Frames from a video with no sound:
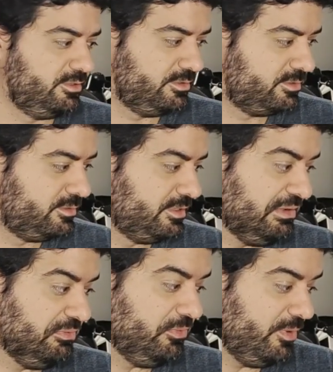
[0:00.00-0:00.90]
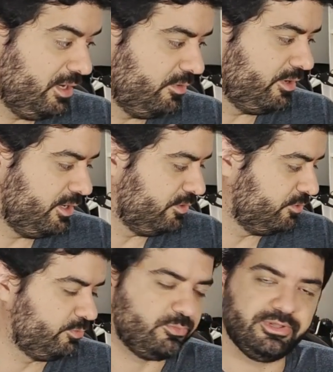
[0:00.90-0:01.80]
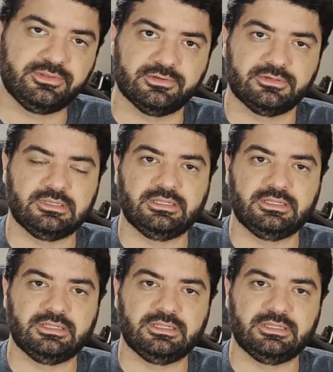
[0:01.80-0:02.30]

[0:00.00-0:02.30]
It's a really good printer,